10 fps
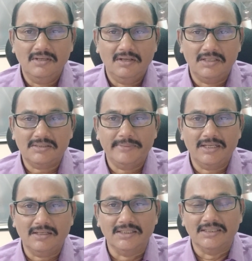
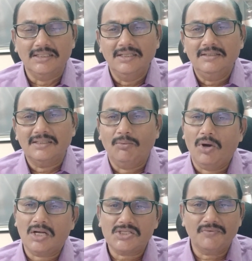Ultimately, the
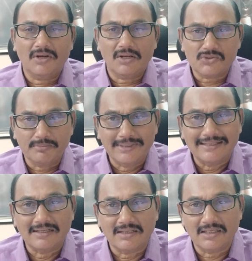warrants were also being
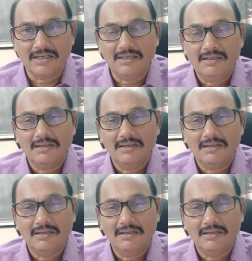returned.